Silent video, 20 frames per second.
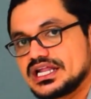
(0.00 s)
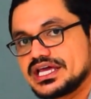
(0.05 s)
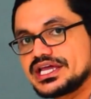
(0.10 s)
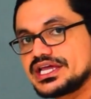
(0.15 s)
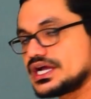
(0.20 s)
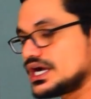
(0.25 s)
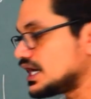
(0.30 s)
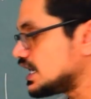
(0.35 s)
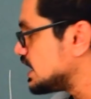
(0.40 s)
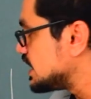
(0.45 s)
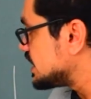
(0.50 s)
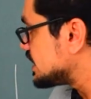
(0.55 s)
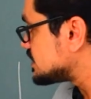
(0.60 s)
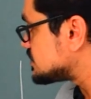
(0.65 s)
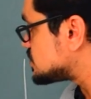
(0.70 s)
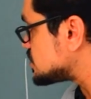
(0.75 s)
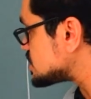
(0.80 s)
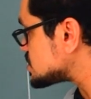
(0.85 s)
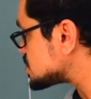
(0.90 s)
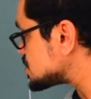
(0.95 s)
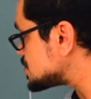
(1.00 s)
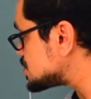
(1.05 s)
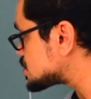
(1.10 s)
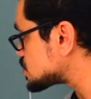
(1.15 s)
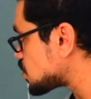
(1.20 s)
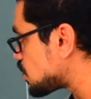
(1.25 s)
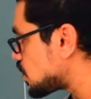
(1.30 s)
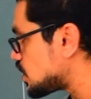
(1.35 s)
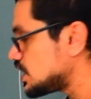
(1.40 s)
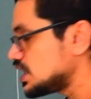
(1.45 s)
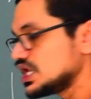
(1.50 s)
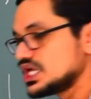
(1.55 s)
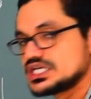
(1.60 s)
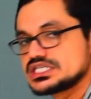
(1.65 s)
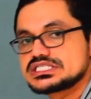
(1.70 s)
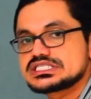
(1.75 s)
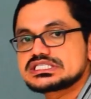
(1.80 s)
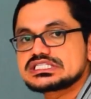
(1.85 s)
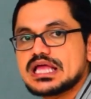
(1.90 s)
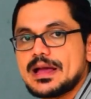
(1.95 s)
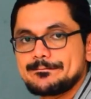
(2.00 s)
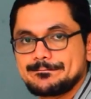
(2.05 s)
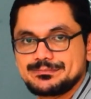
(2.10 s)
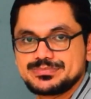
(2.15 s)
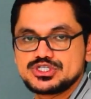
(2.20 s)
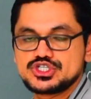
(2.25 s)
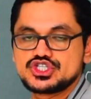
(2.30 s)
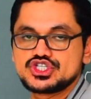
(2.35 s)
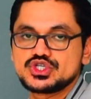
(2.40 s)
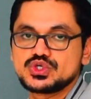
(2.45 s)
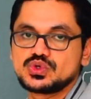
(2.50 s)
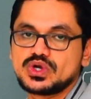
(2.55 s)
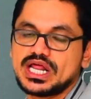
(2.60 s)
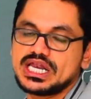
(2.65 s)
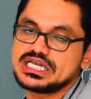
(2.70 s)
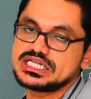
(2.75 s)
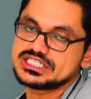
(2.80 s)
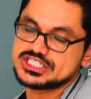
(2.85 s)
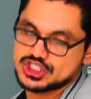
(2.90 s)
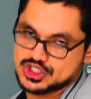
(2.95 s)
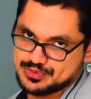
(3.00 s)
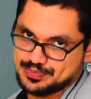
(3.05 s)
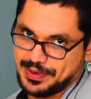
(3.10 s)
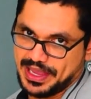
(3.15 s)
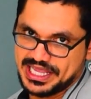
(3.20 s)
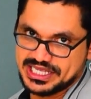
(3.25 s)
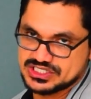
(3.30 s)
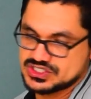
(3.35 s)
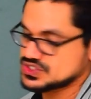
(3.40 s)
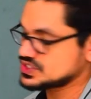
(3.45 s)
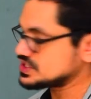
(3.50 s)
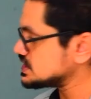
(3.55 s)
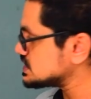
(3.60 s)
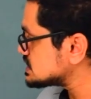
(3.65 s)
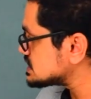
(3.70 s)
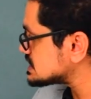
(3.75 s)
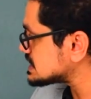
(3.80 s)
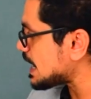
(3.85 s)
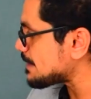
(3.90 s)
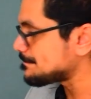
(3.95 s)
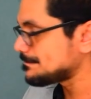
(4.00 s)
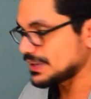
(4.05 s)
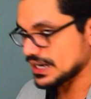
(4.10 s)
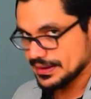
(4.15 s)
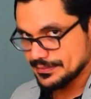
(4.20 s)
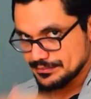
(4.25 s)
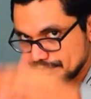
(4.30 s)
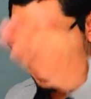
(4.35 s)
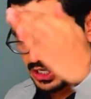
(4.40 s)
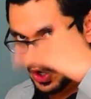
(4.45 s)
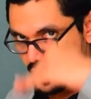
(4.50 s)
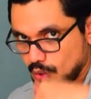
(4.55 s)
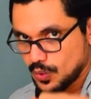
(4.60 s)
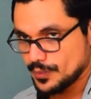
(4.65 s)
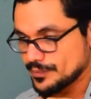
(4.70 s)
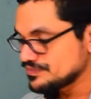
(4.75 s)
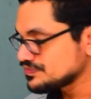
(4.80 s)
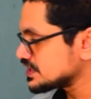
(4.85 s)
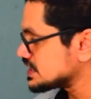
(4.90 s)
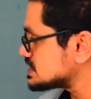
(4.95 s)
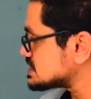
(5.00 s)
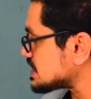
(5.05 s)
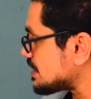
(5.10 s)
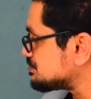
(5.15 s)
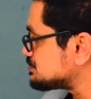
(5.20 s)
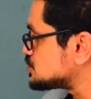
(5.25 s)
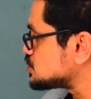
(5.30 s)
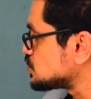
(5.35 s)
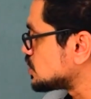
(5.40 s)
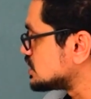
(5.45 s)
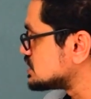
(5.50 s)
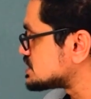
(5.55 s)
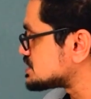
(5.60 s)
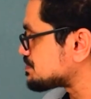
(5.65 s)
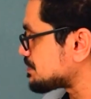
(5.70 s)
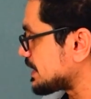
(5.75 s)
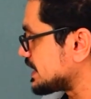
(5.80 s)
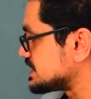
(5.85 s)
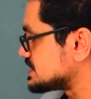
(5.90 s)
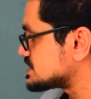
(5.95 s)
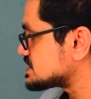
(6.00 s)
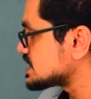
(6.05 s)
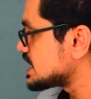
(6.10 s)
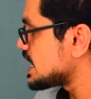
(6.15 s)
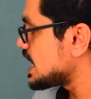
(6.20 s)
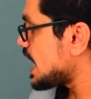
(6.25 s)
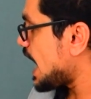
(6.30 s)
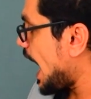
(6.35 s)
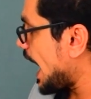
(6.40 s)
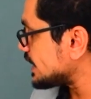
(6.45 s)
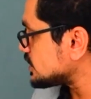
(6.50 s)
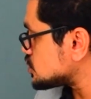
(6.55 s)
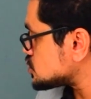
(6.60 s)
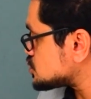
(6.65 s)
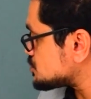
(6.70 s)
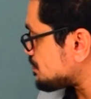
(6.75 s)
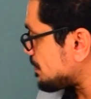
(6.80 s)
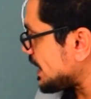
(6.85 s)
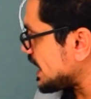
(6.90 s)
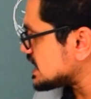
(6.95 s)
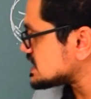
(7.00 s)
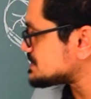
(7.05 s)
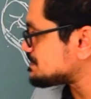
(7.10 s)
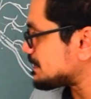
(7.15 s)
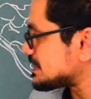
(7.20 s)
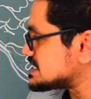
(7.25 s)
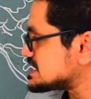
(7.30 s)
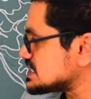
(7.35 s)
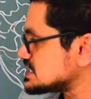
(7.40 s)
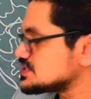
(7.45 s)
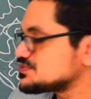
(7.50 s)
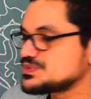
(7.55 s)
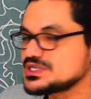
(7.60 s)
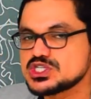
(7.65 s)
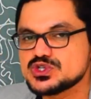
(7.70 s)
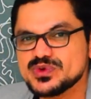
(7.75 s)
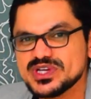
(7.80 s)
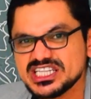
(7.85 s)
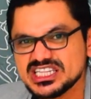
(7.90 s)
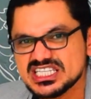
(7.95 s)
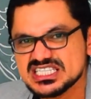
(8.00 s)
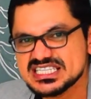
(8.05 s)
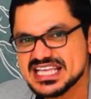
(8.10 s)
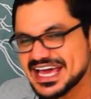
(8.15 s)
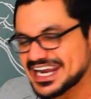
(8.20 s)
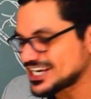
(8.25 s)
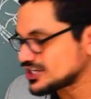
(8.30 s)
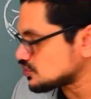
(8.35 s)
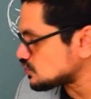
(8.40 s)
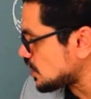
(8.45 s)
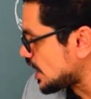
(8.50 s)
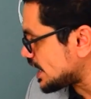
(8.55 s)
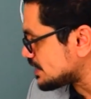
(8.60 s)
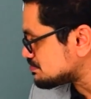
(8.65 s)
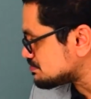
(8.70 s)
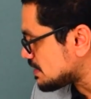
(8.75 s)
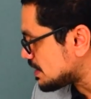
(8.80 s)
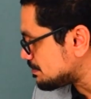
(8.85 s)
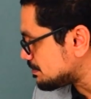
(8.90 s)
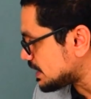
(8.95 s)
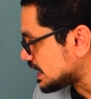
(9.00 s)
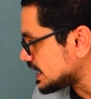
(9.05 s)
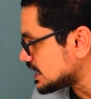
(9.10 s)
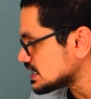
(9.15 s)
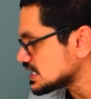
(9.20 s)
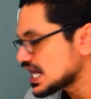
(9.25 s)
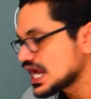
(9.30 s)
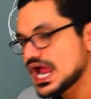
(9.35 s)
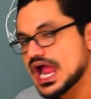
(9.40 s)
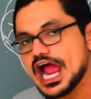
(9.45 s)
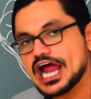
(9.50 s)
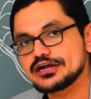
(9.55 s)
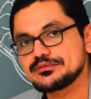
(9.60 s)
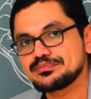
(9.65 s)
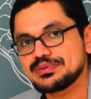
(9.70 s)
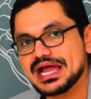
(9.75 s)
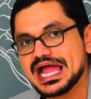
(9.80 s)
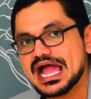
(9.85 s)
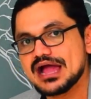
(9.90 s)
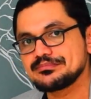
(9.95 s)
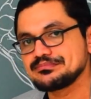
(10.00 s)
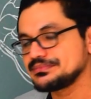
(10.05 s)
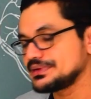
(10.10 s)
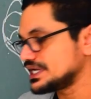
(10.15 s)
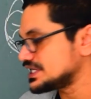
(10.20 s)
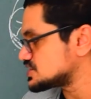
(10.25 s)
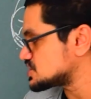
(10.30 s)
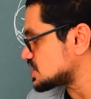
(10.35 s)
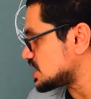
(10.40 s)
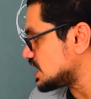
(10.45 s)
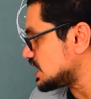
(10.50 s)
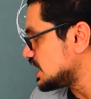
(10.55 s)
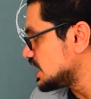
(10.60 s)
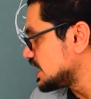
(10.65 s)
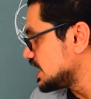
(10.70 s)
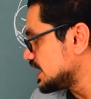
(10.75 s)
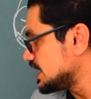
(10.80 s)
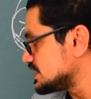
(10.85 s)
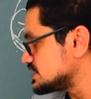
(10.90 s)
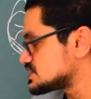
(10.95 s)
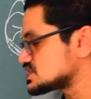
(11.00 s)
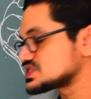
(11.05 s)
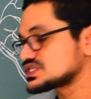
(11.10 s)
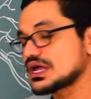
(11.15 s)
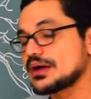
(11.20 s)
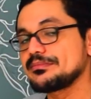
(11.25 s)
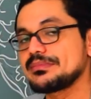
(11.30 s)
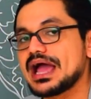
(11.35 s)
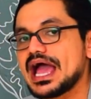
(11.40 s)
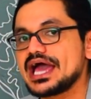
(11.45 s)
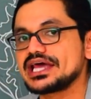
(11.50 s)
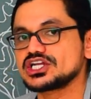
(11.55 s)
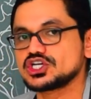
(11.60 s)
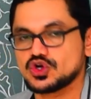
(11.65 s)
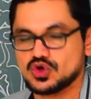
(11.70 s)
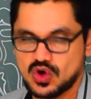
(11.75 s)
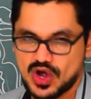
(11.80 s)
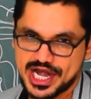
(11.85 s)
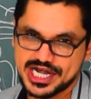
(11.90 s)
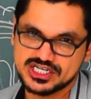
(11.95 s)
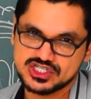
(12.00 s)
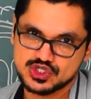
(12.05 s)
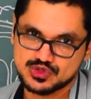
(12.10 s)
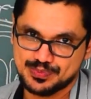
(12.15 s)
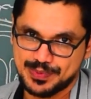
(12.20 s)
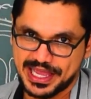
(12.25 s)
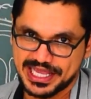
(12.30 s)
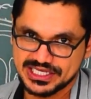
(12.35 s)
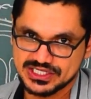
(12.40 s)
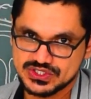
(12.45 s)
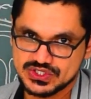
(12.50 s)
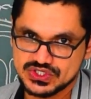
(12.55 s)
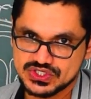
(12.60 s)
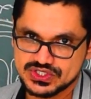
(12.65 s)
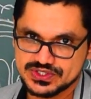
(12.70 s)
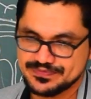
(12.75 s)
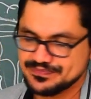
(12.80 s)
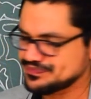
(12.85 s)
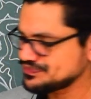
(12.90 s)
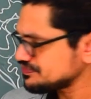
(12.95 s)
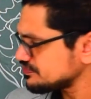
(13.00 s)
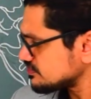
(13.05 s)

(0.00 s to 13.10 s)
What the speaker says: layer, this is called subdural space, subdural space. And the space present between this arachnoid membrane and Pia Mater is subarachnoid space.